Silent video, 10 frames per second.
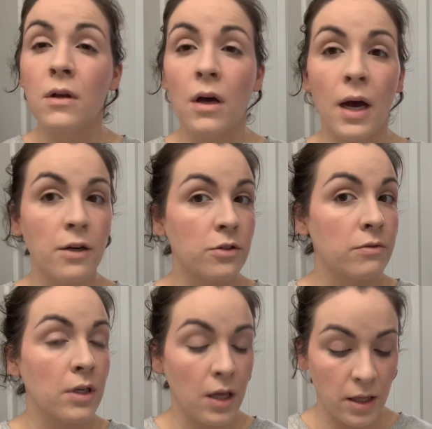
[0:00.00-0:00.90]
I actually
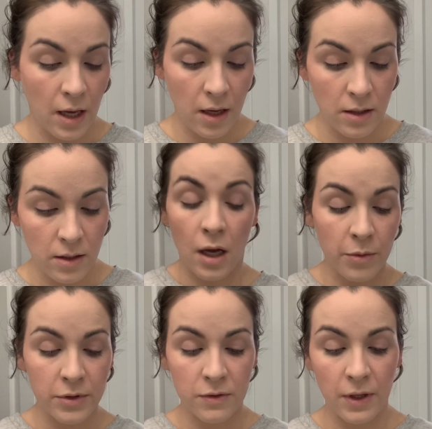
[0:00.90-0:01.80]
really like that. I
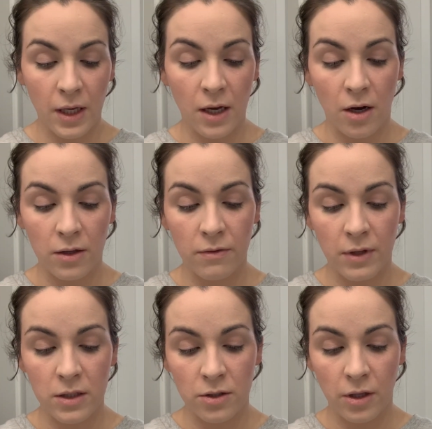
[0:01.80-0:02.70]
almost feel like all of
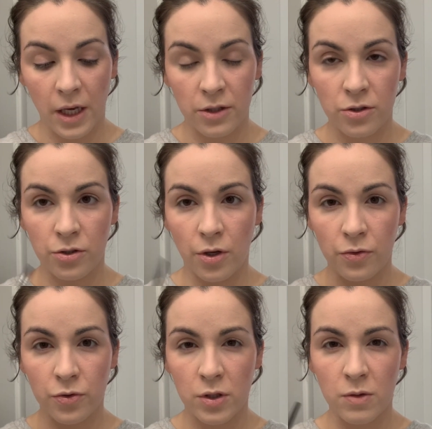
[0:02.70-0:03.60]
these are like so
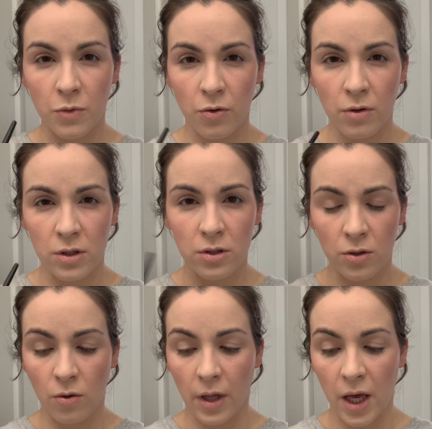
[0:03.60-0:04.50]
smooth and
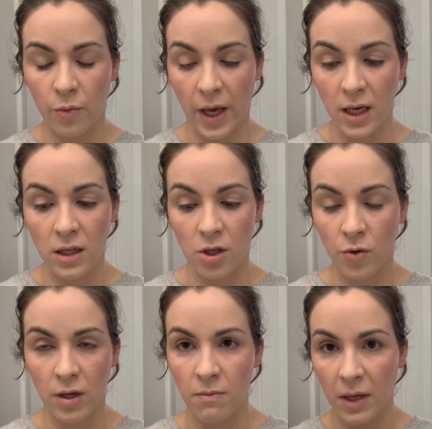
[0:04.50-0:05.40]
so lightweight that you
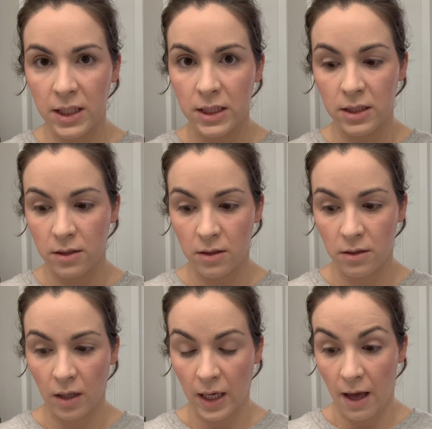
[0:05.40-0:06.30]
can mix
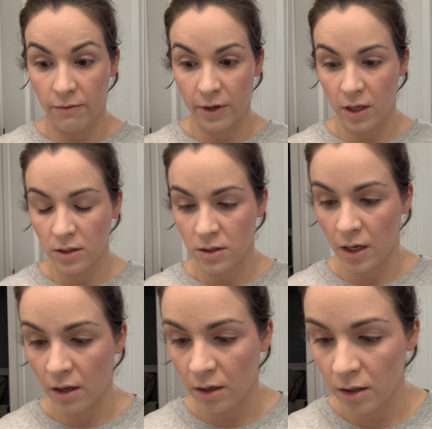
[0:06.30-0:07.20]
like everything
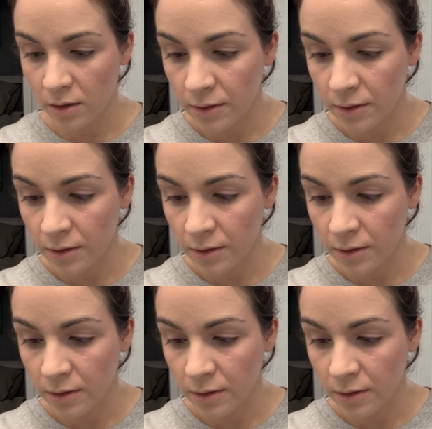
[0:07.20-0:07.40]
together.